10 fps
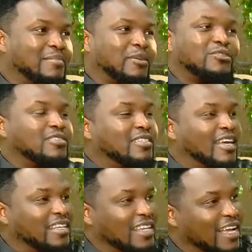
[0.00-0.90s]
But you see,
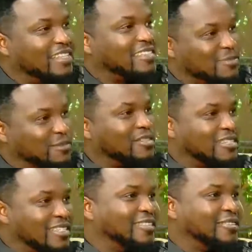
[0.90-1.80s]
9 years,
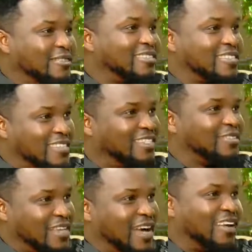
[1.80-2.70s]
it's still
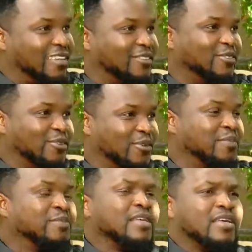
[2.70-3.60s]
young, you know.
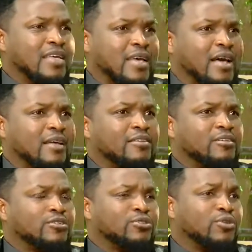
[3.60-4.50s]
Yeah.
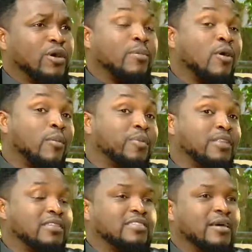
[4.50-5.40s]
So I'm hoping
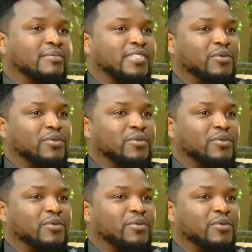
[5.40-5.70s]
that someday we